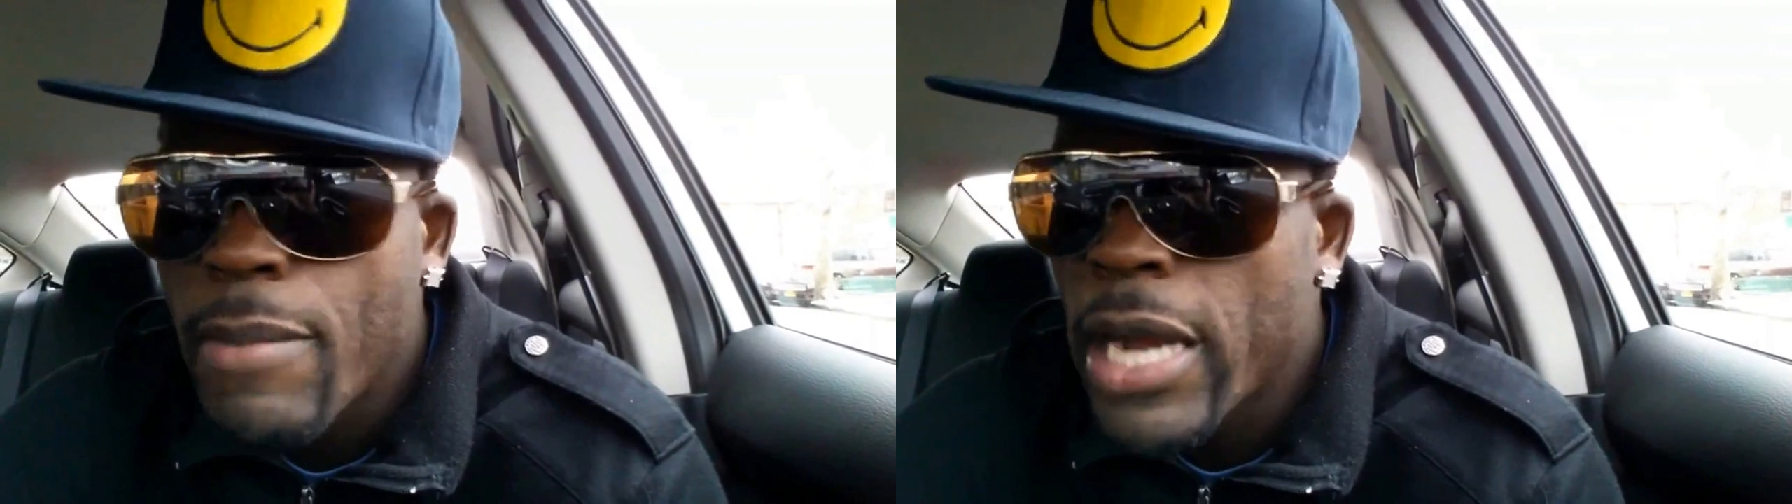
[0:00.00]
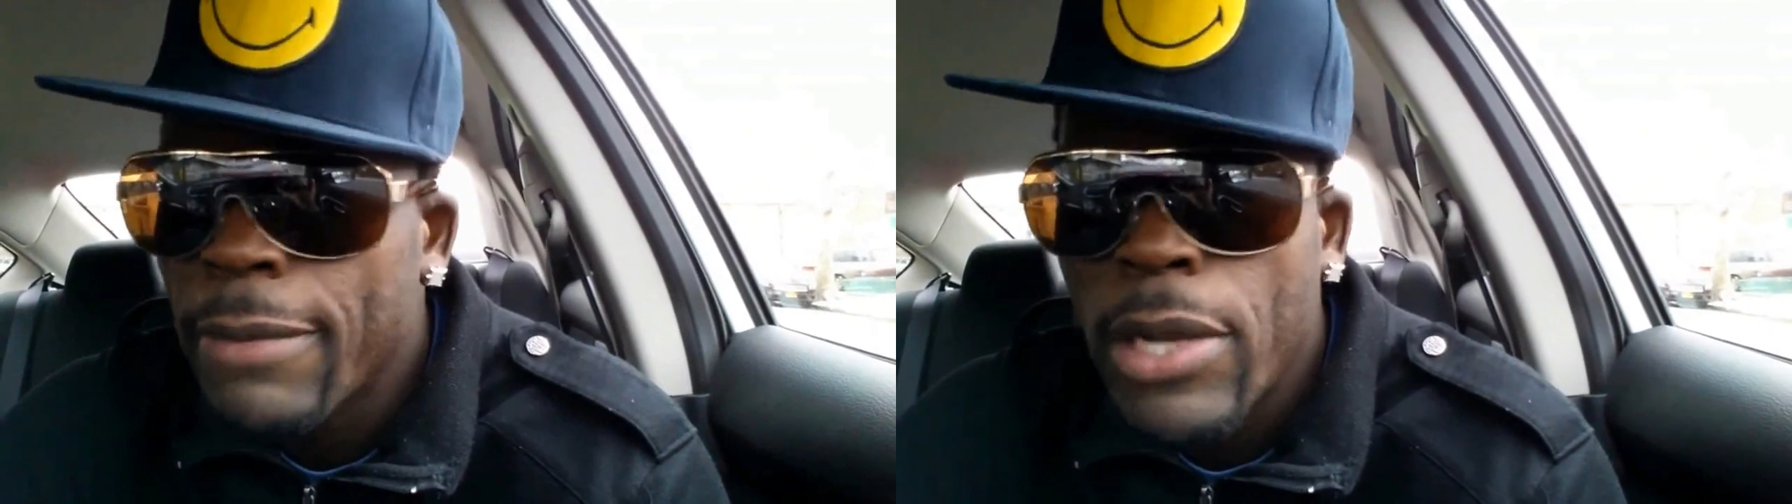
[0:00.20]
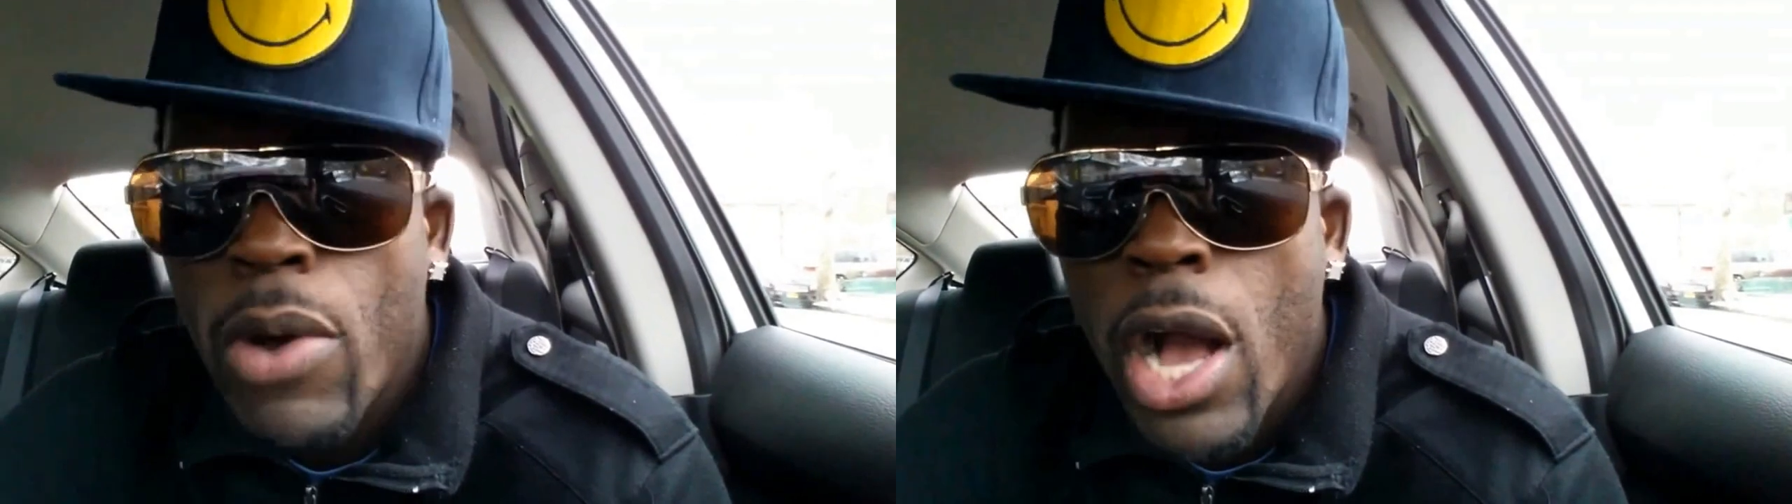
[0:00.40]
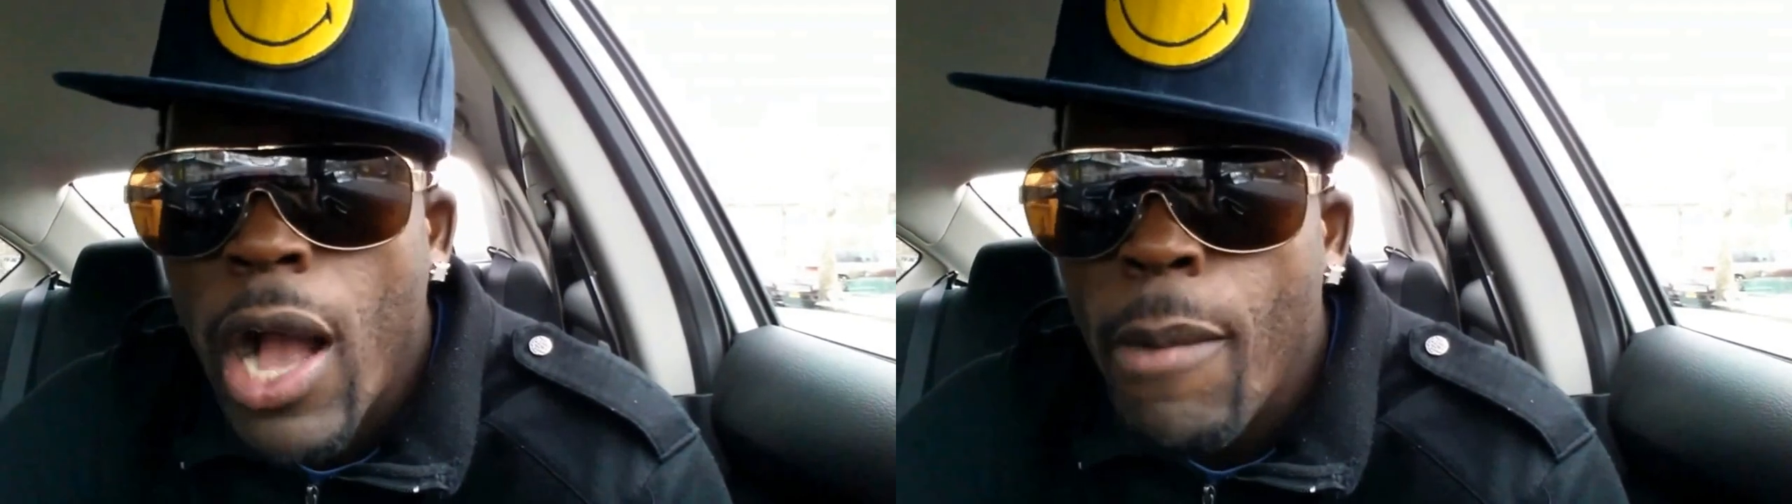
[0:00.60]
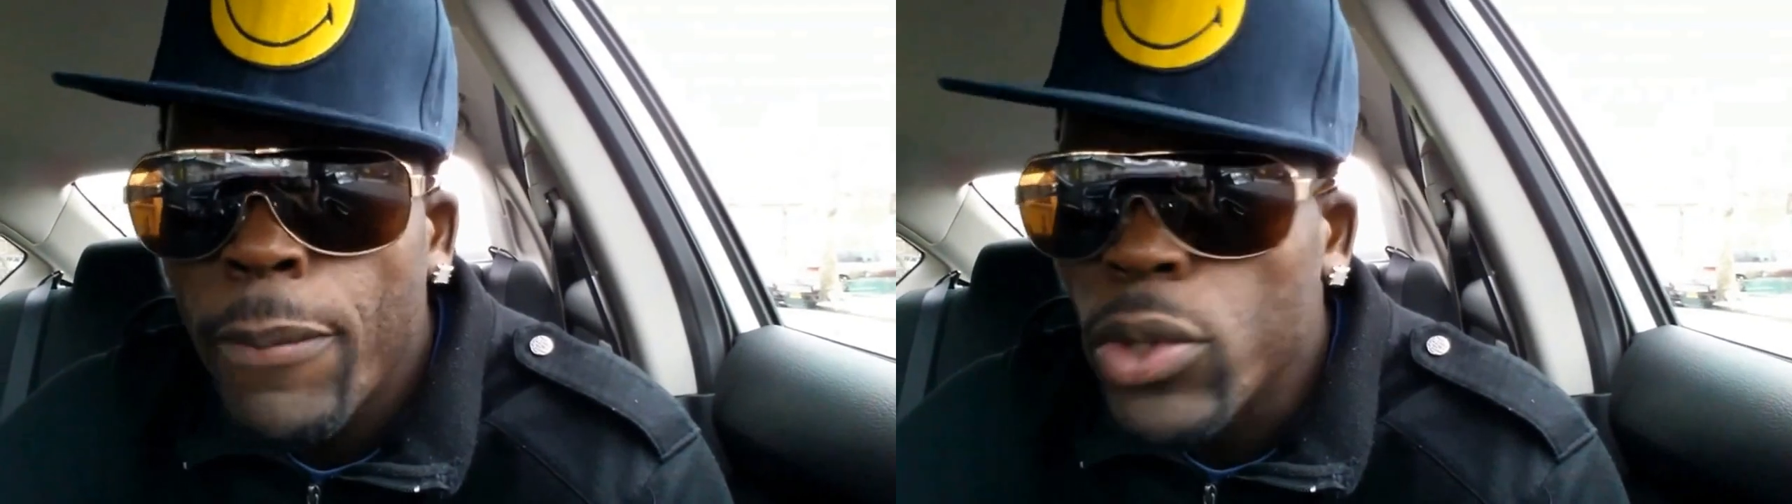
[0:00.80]
The man, them not want
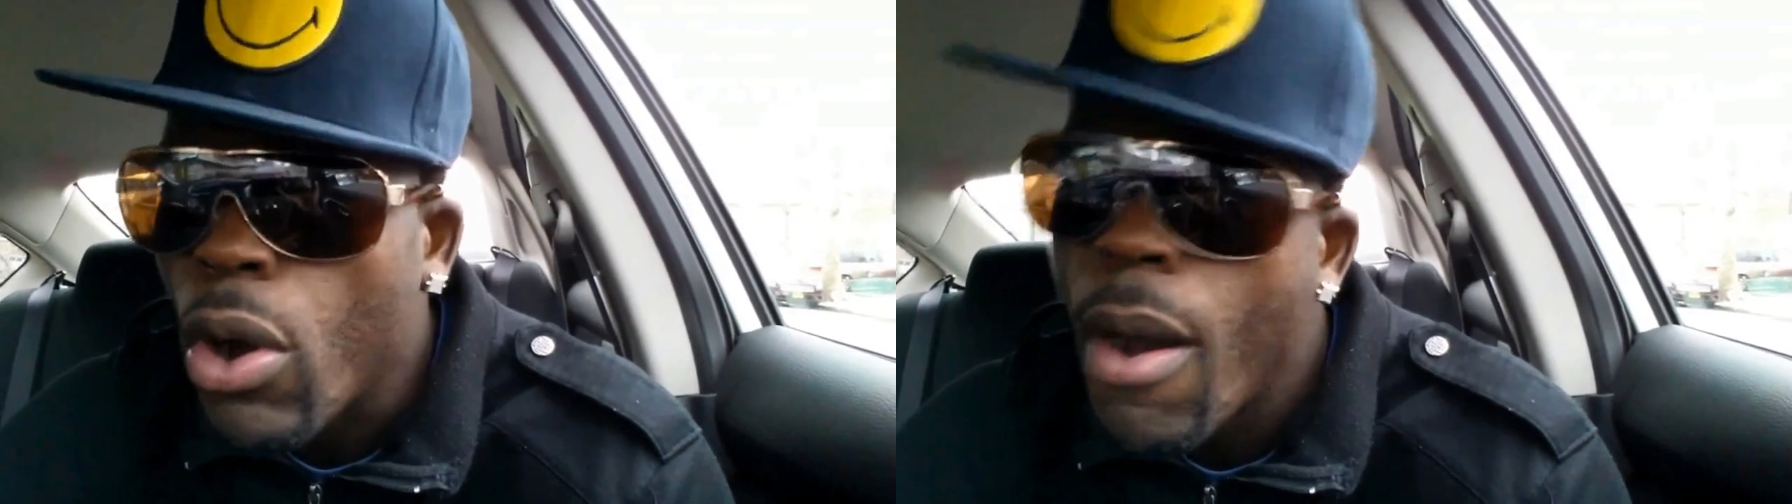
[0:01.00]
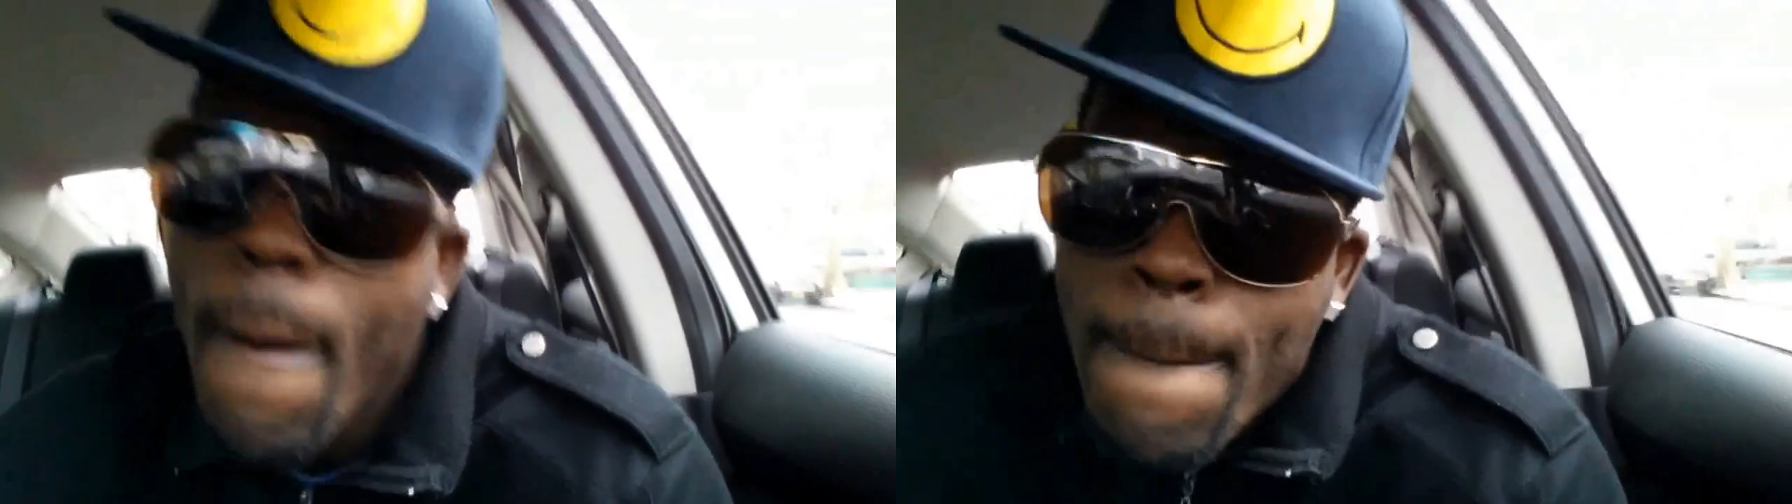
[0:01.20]
to come up to.